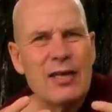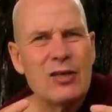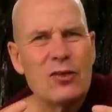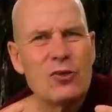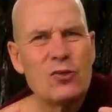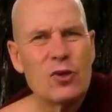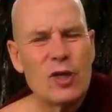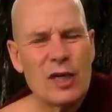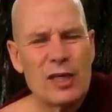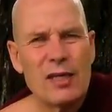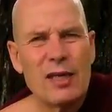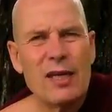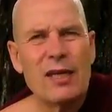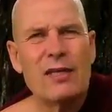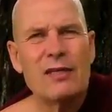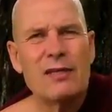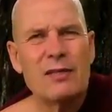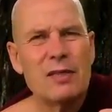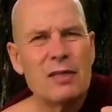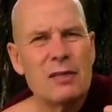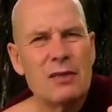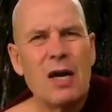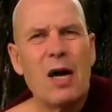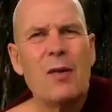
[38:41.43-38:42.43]
You can
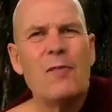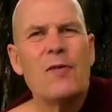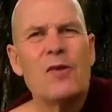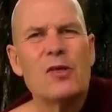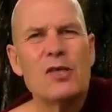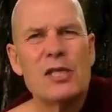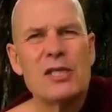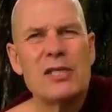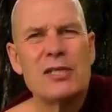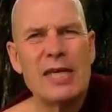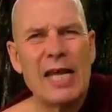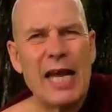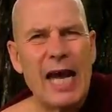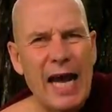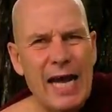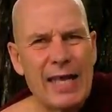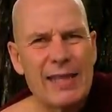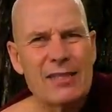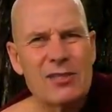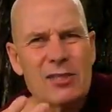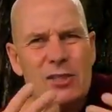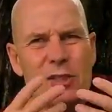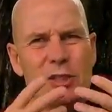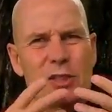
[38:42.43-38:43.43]
obviously say,
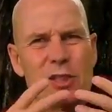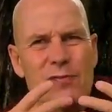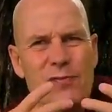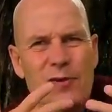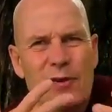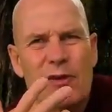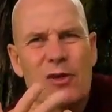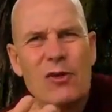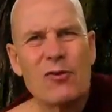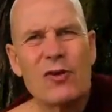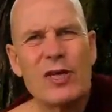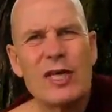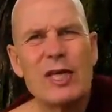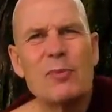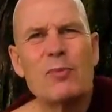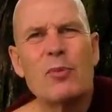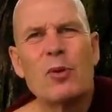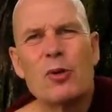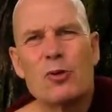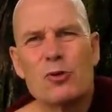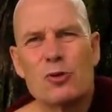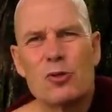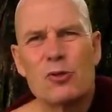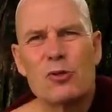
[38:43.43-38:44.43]
this is a very greedy
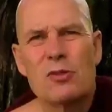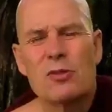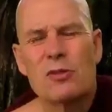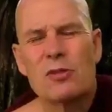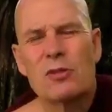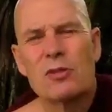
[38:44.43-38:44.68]
person.